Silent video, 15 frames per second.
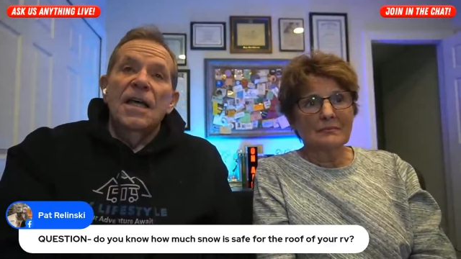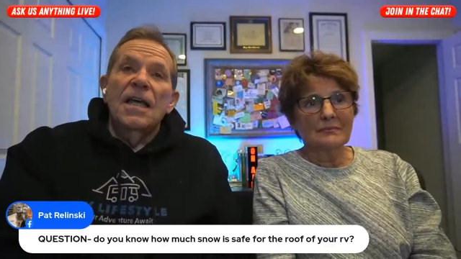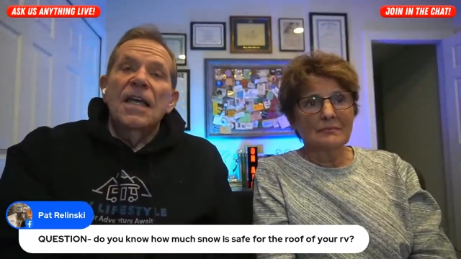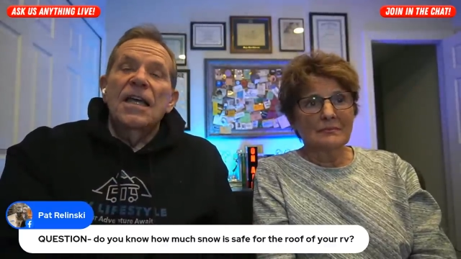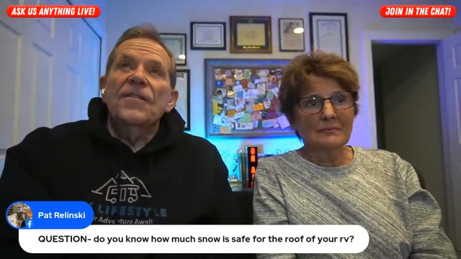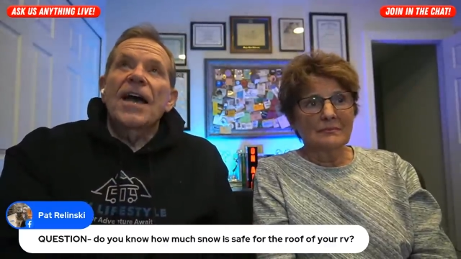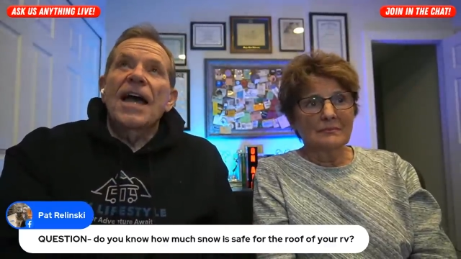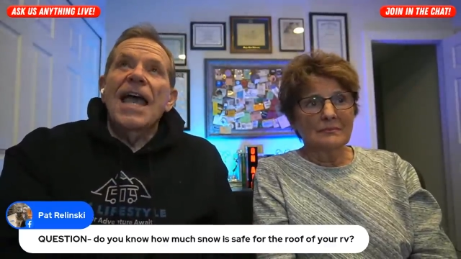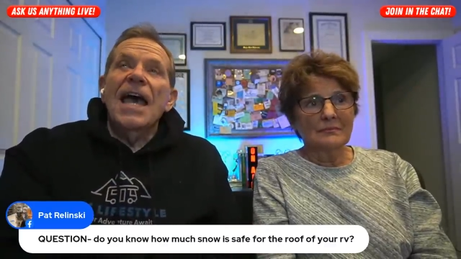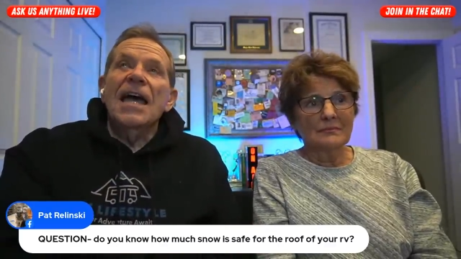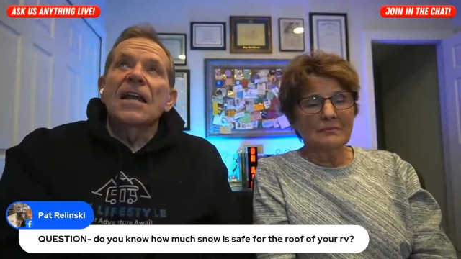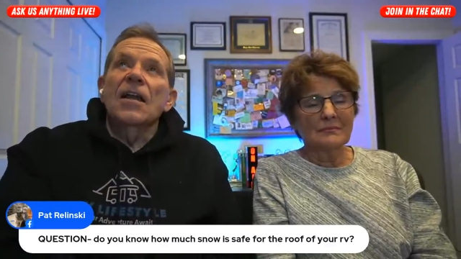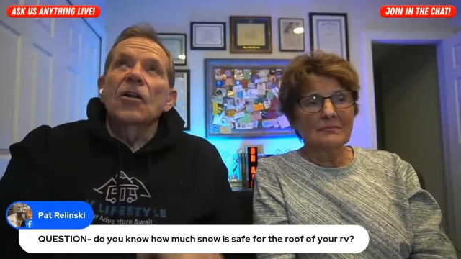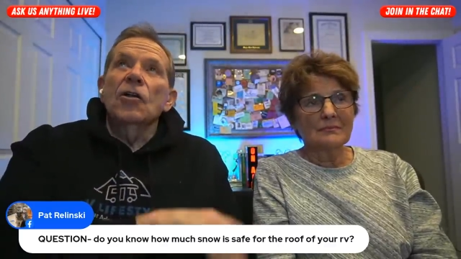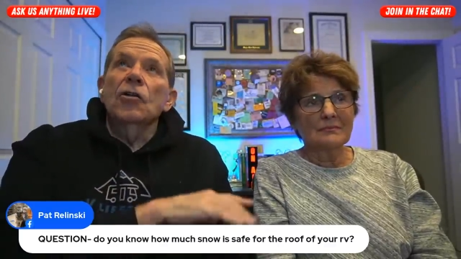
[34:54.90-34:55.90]
Speaker 1: If I had
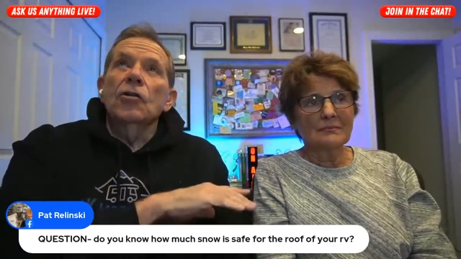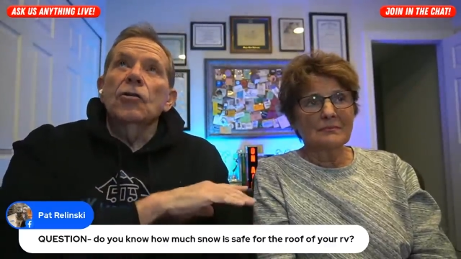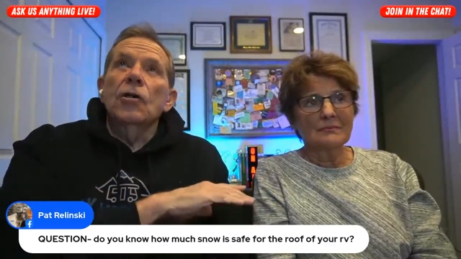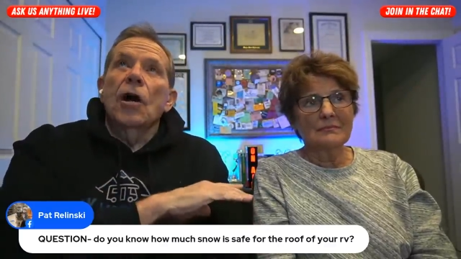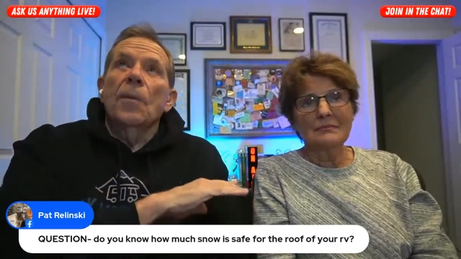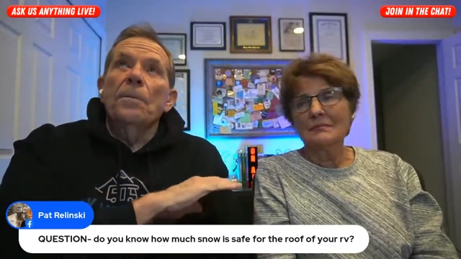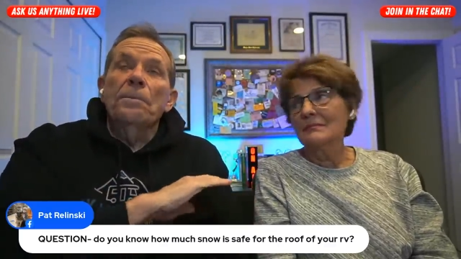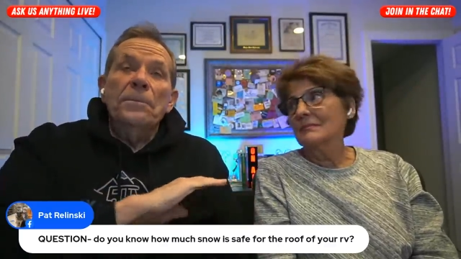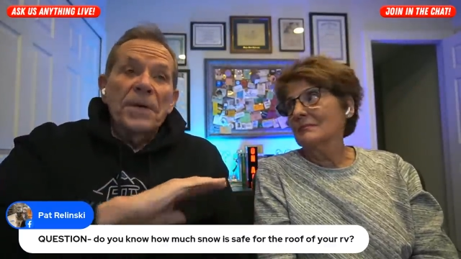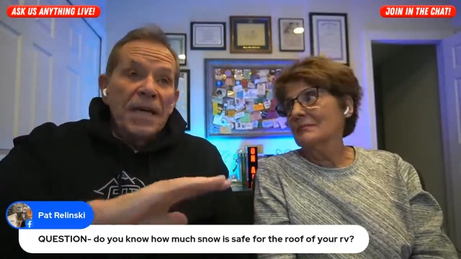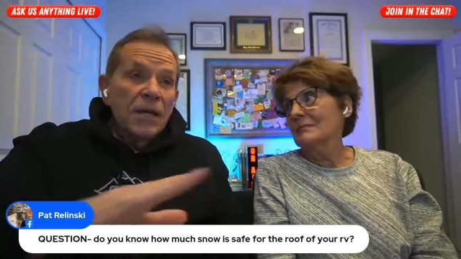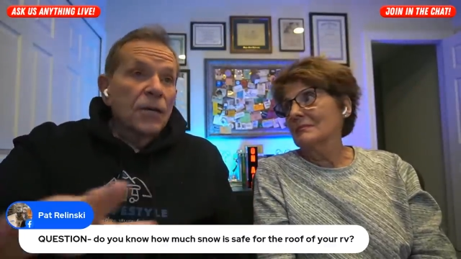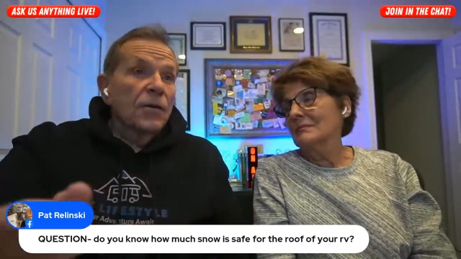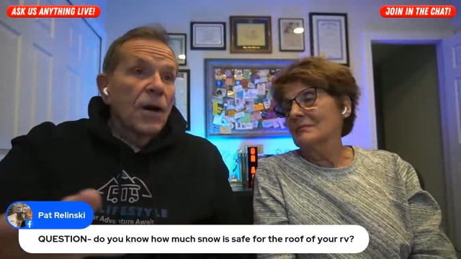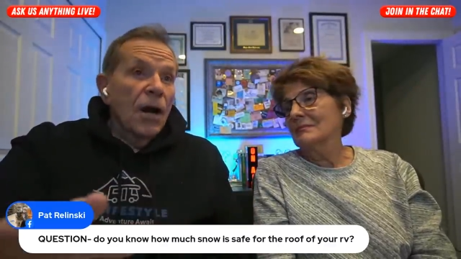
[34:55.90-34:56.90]
a
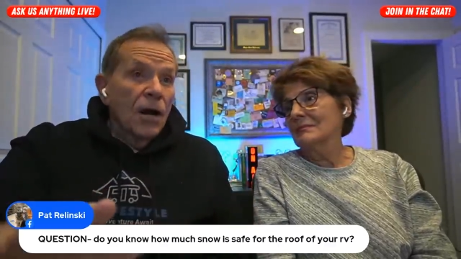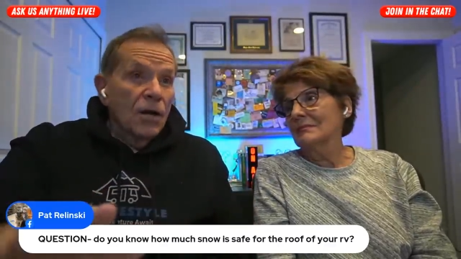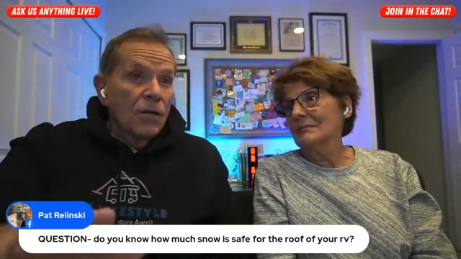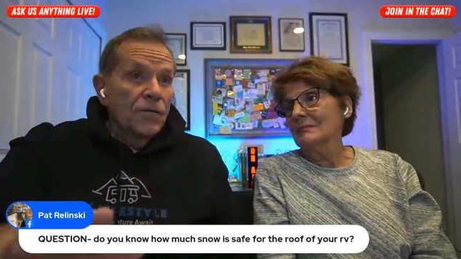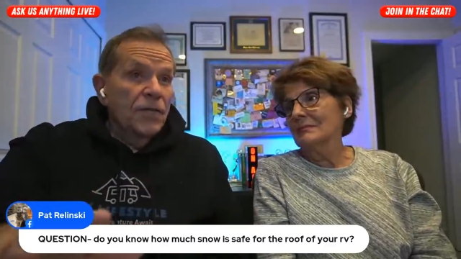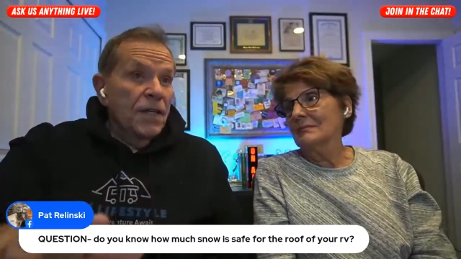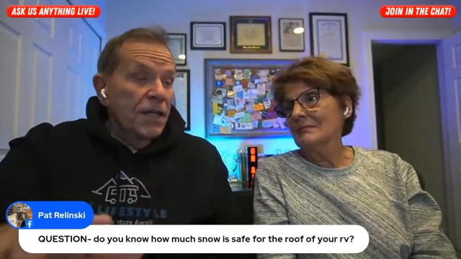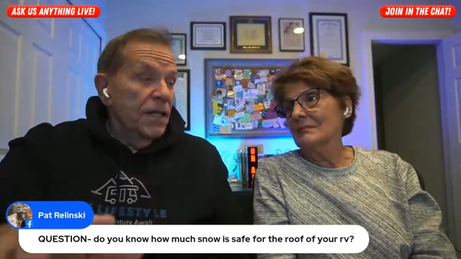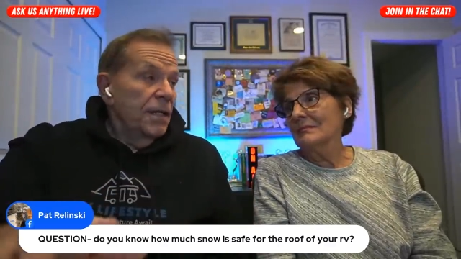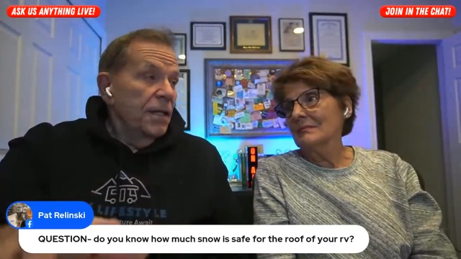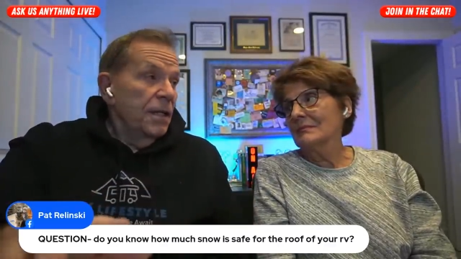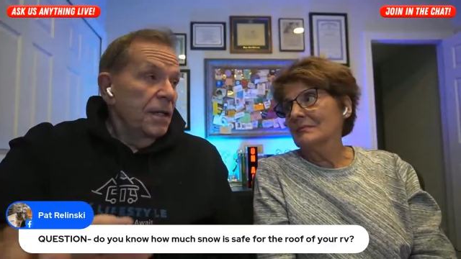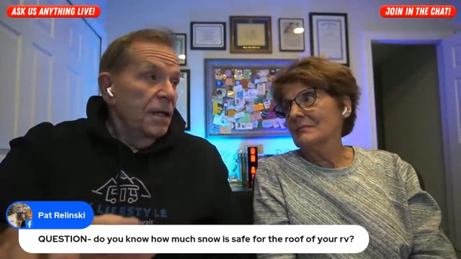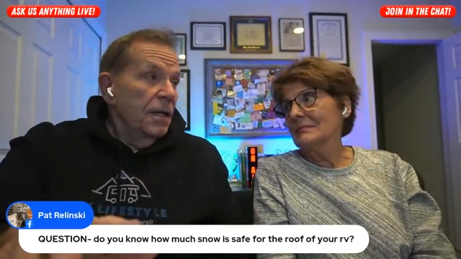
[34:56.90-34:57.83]
bigger RV